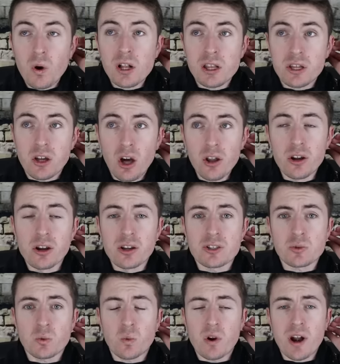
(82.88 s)
while the
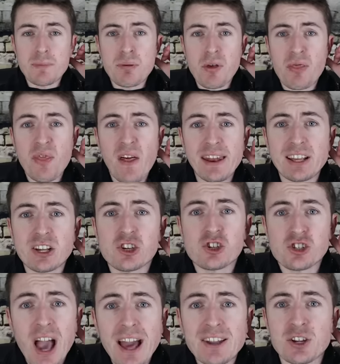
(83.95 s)
Gunners were a pathetic
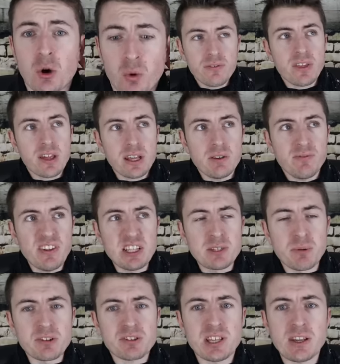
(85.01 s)
shadow of that
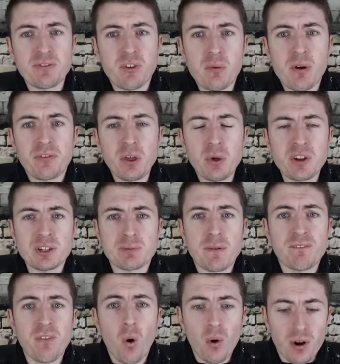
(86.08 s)
Invincibles team from a few years
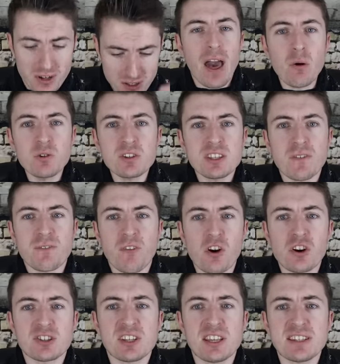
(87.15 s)
before. That was the
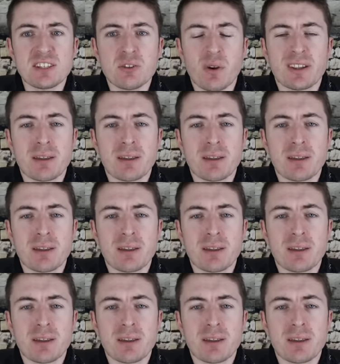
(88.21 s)
first season you